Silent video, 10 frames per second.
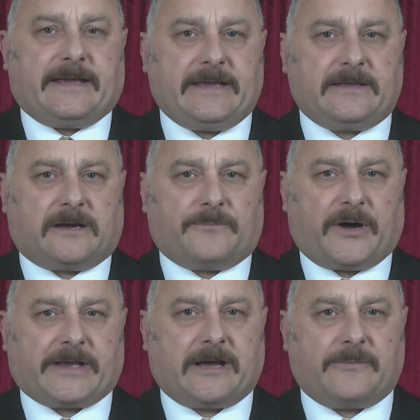Either
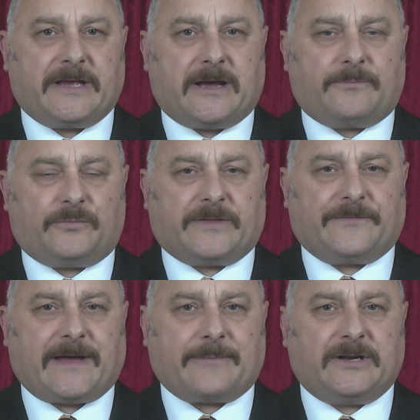by coming up with
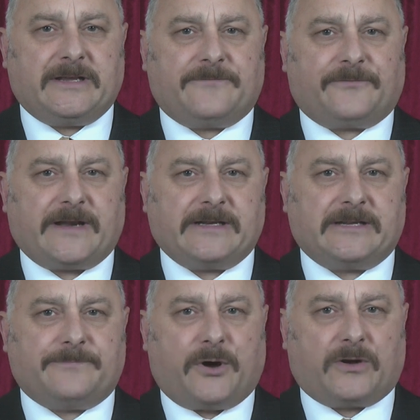family
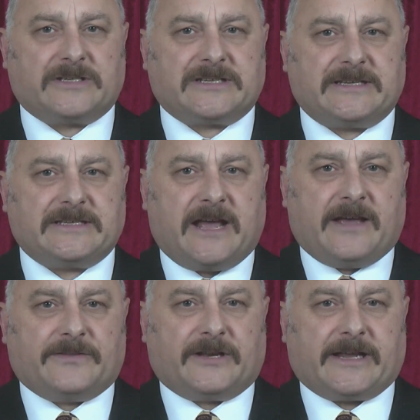friendly policies
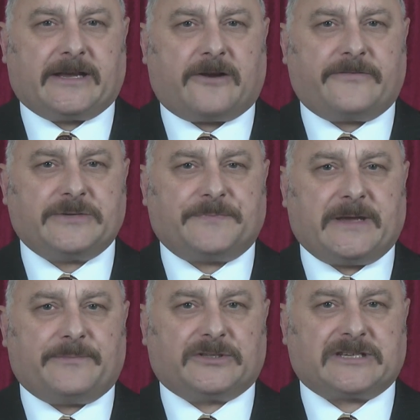that encourage
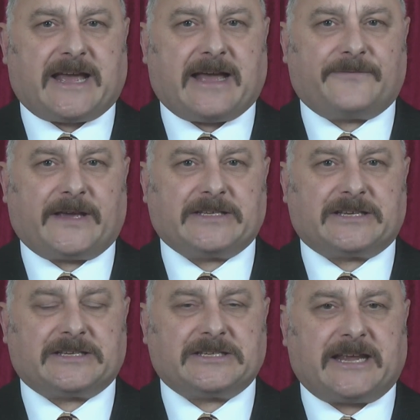people to have a
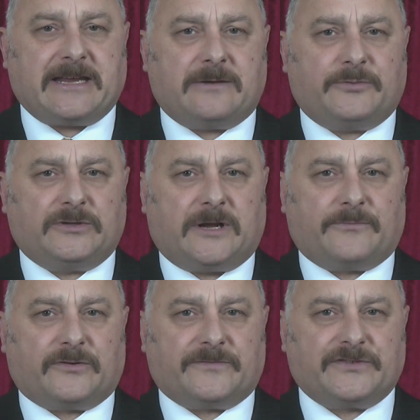sustainable
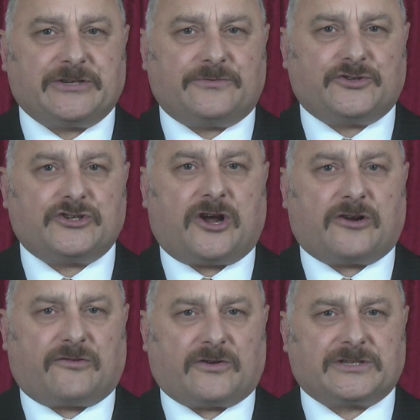number of children
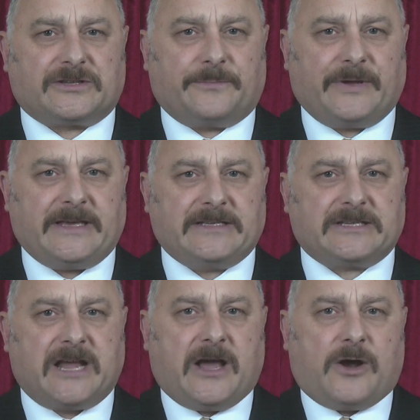across the piece,